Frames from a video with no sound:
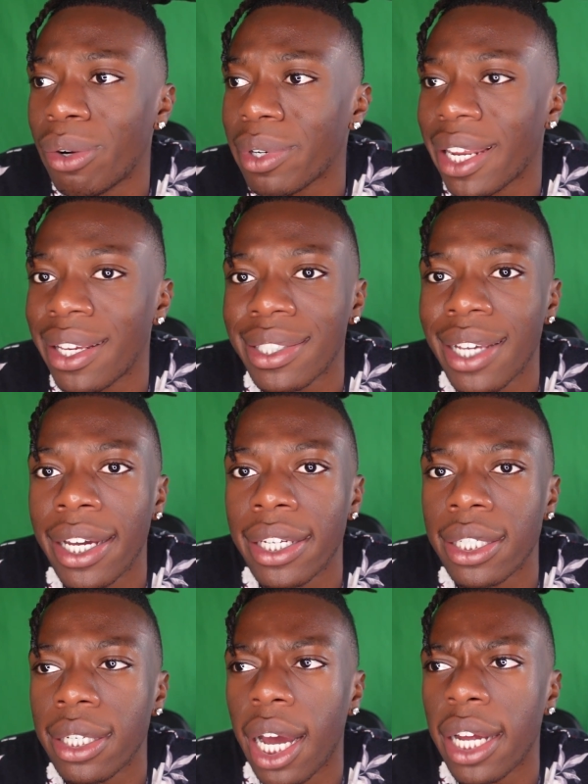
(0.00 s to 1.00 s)
get
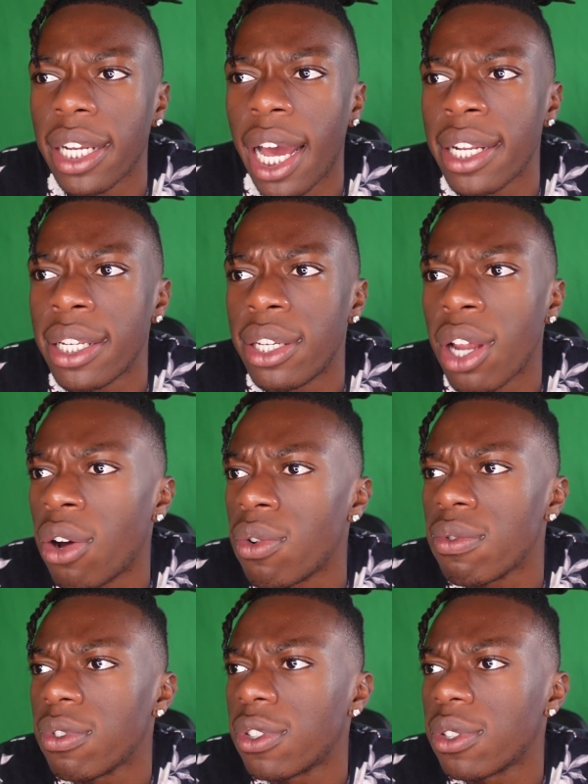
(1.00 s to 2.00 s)
anxiety. I
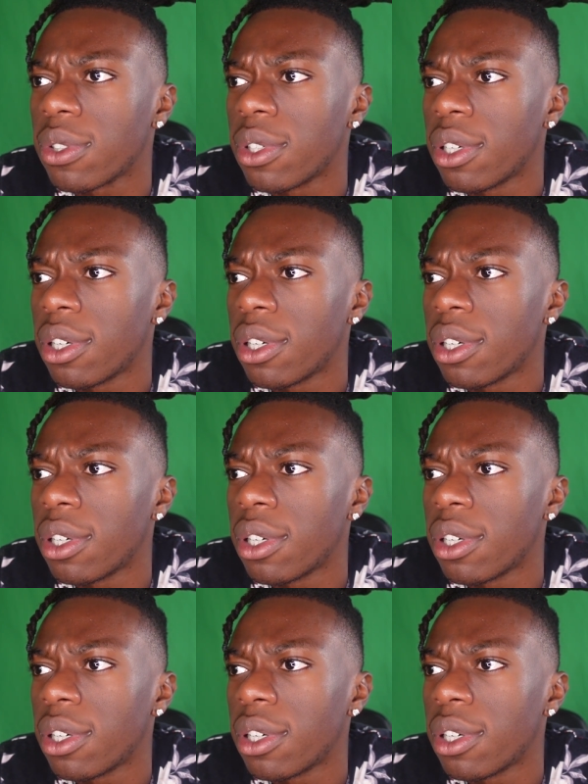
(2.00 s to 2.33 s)
don't.